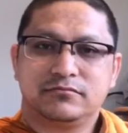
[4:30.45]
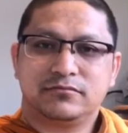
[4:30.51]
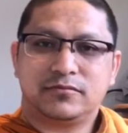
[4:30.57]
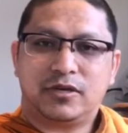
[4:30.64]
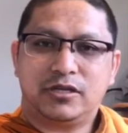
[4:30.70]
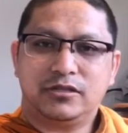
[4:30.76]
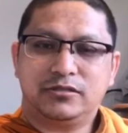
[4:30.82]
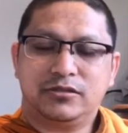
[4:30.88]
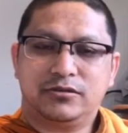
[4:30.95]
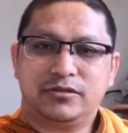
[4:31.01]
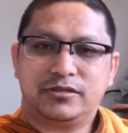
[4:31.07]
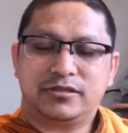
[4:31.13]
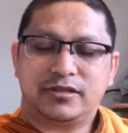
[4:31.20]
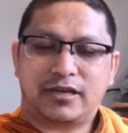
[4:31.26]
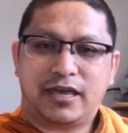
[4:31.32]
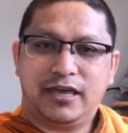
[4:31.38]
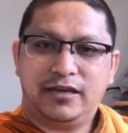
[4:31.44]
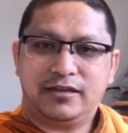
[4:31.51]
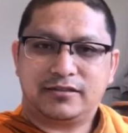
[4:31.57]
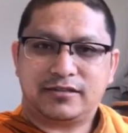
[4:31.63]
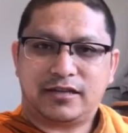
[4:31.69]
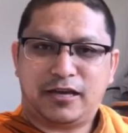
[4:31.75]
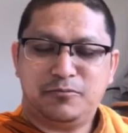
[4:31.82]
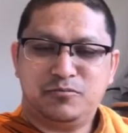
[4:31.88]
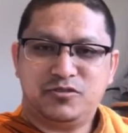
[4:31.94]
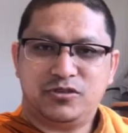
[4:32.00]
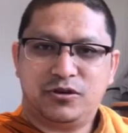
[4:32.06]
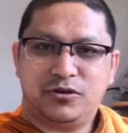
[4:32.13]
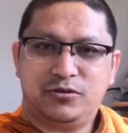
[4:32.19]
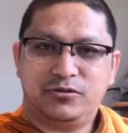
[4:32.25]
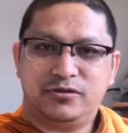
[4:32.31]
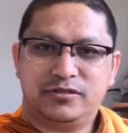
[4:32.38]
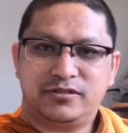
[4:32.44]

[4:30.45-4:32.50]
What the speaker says: although it's again a time zone